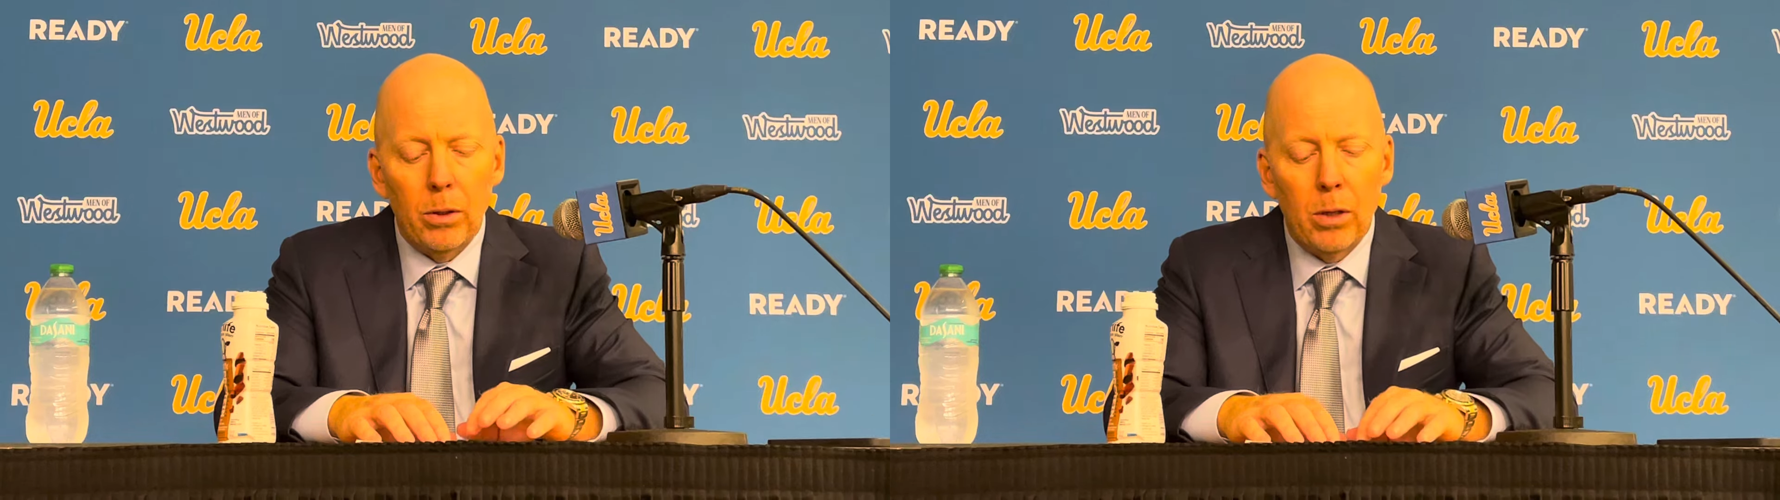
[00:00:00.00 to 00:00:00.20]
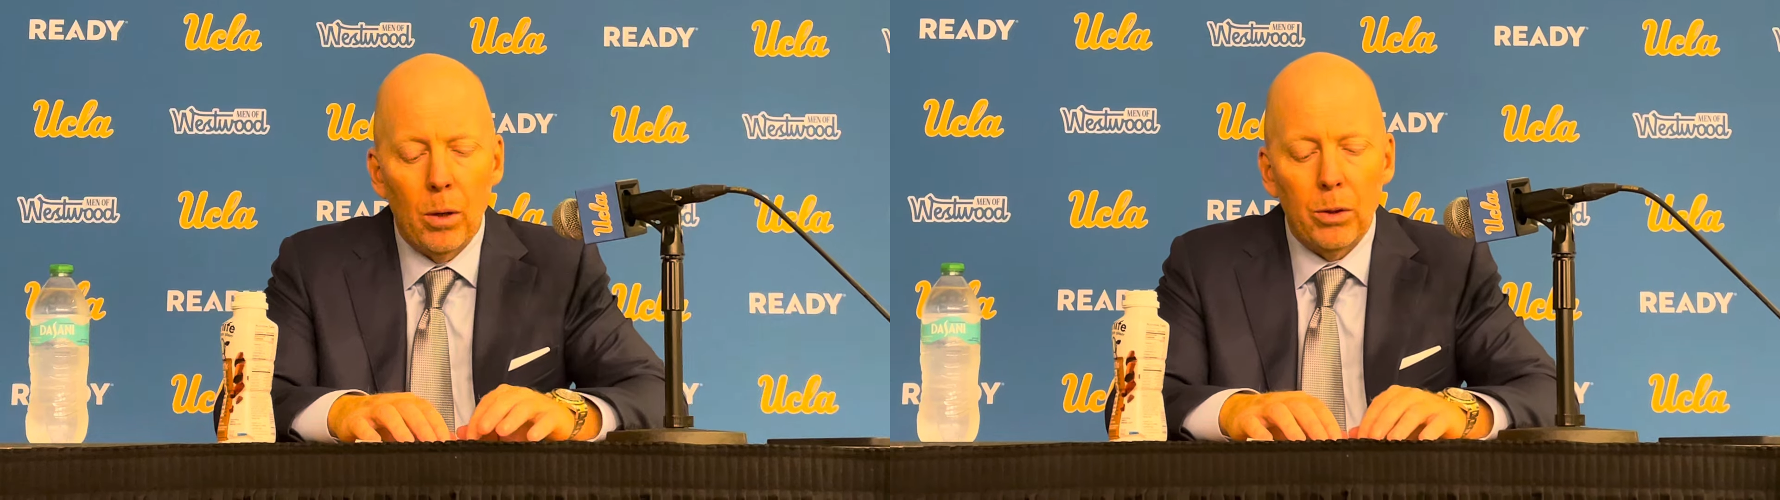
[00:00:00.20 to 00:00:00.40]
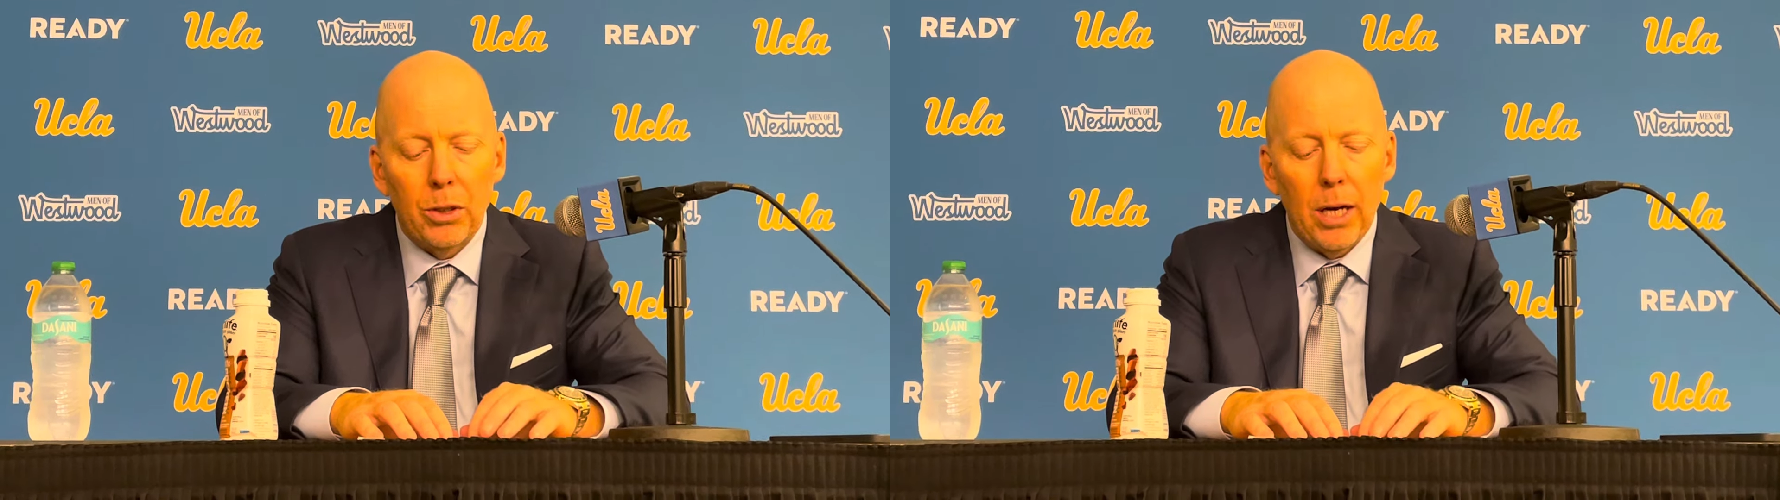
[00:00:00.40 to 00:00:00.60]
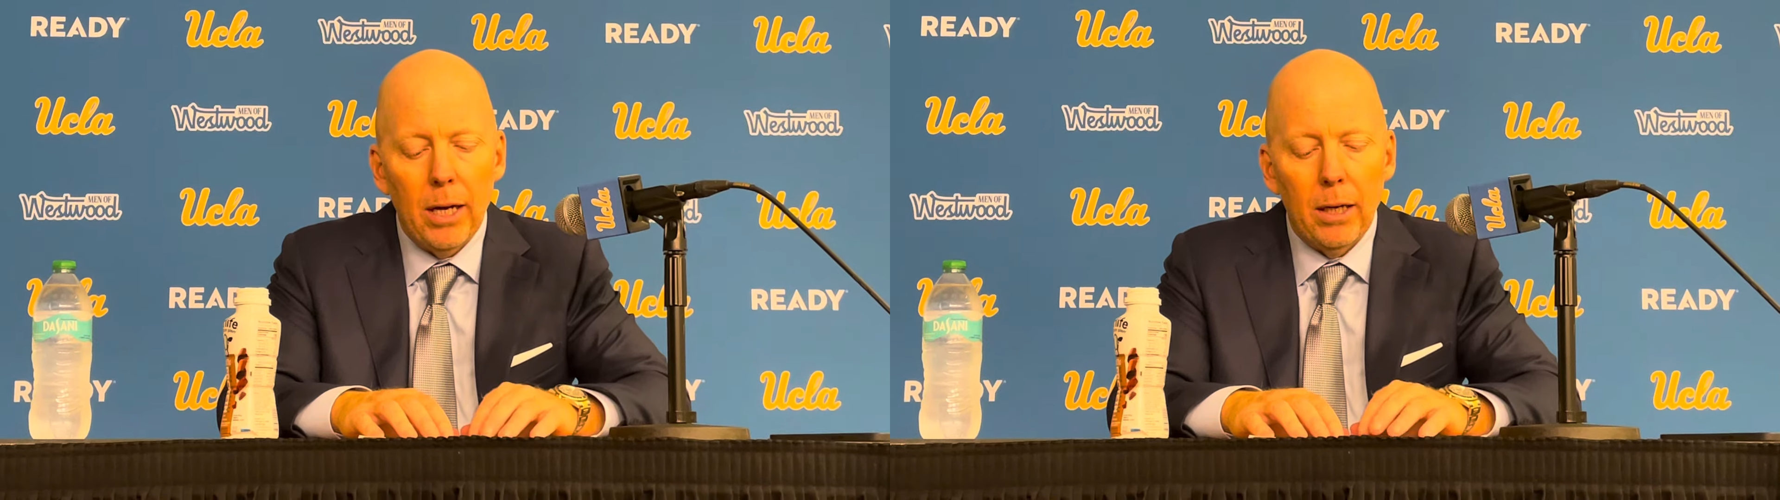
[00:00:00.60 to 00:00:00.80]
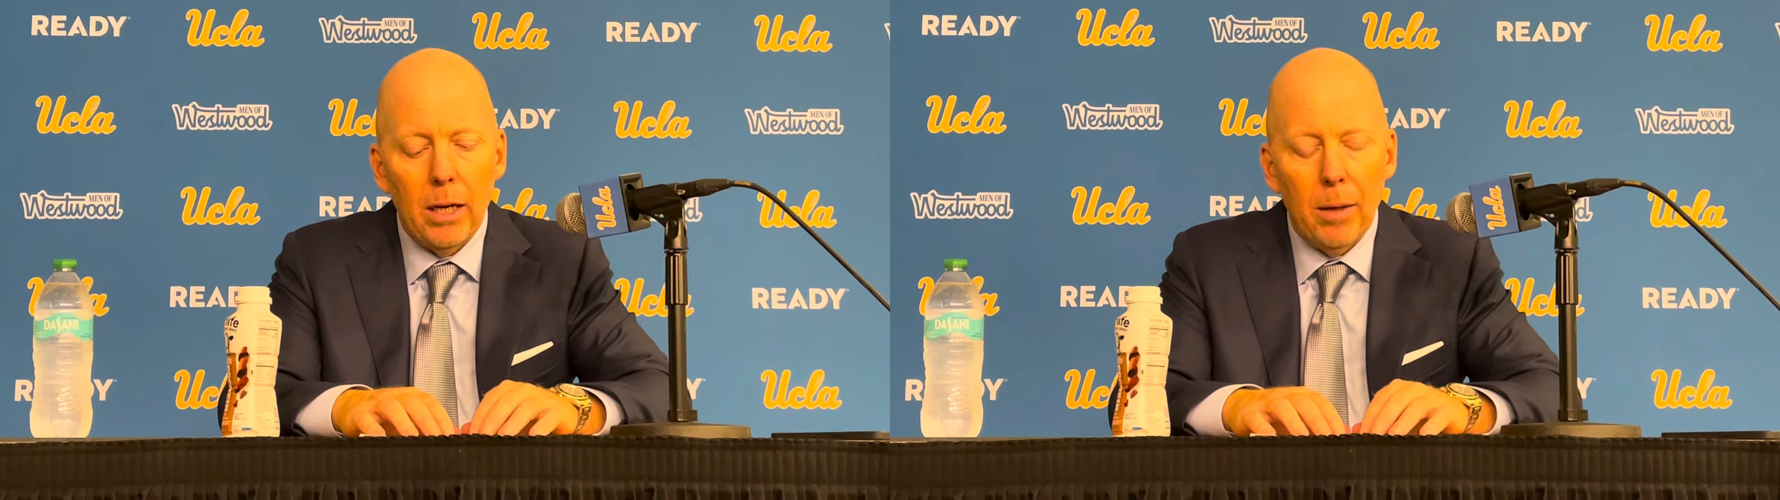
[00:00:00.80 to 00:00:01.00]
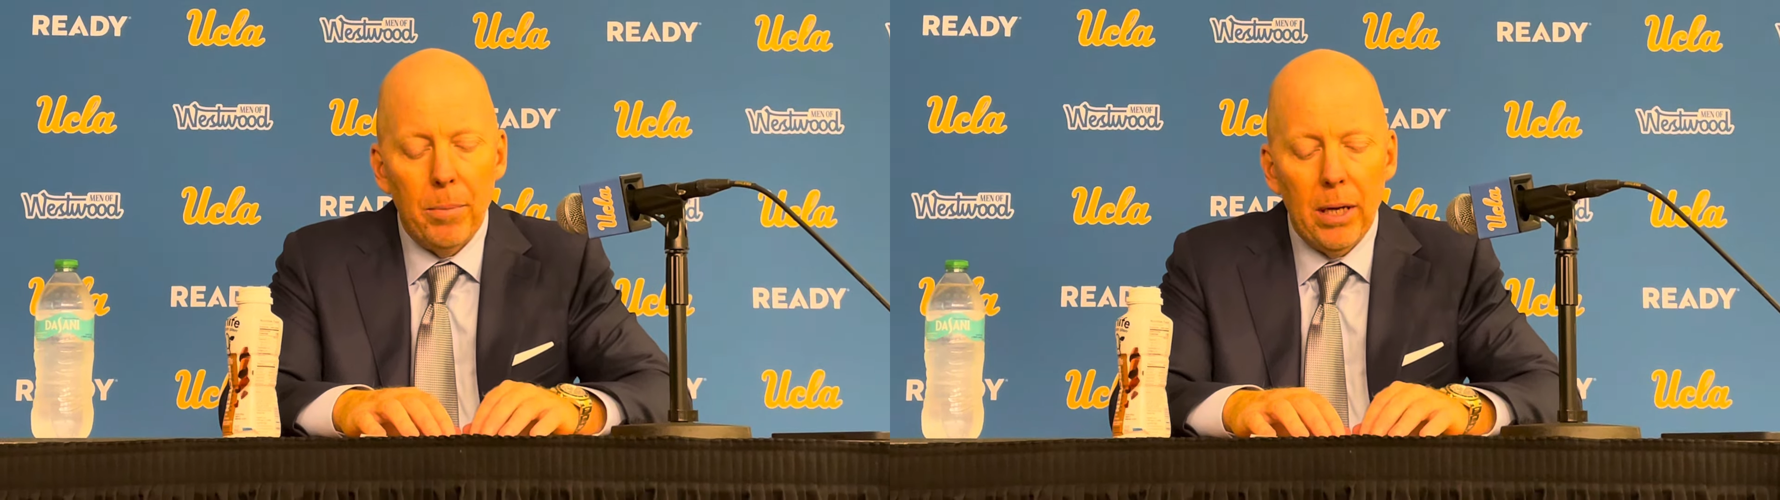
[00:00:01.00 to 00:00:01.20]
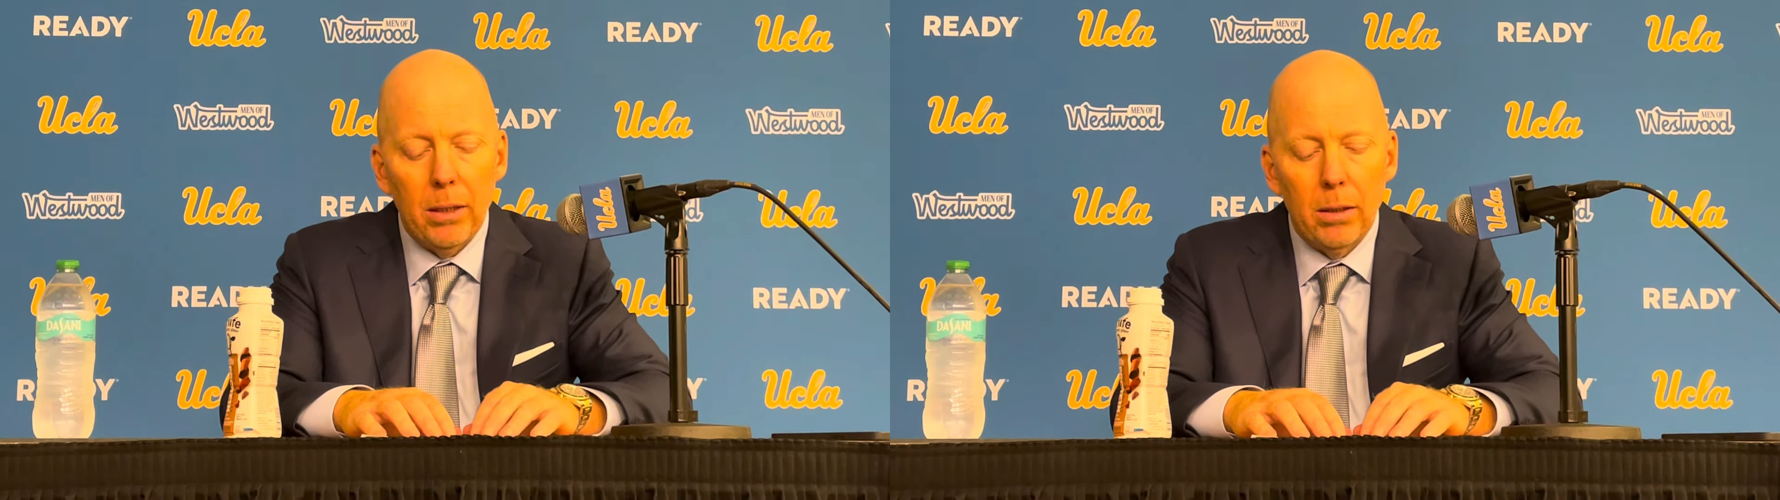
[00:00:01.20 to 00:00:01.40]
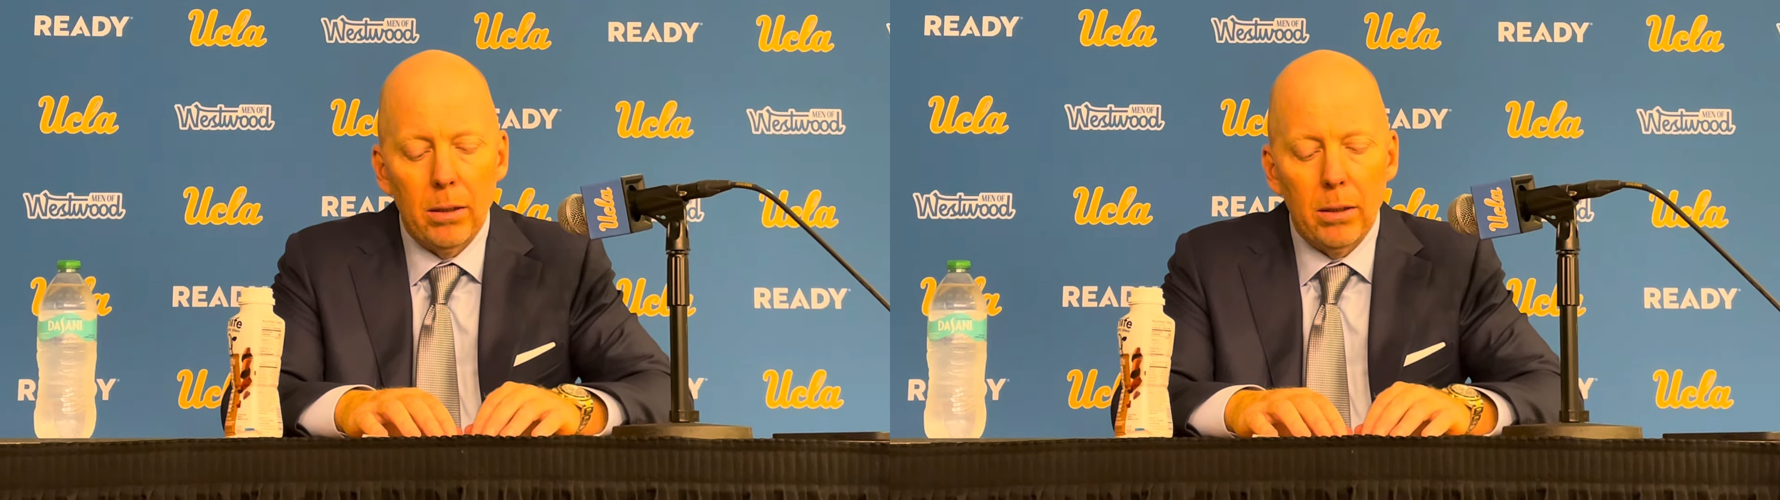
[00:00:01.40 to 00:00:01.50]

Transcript: Coach Cy and I met.